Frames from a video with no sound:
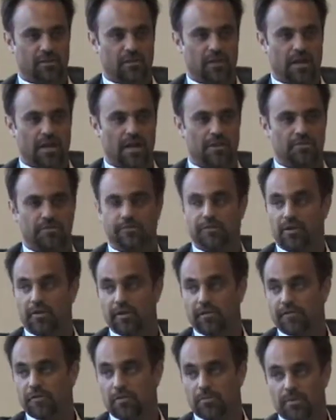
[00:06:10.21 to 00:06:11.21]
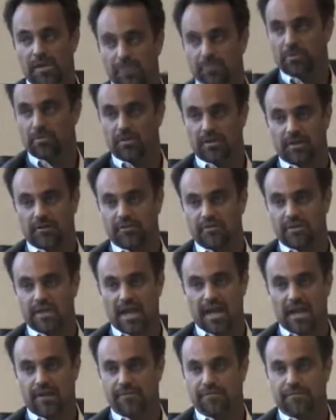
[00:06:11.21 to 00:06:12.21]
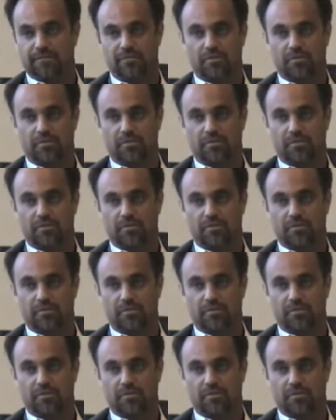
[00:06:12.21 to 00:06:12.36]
There are very few people on staff.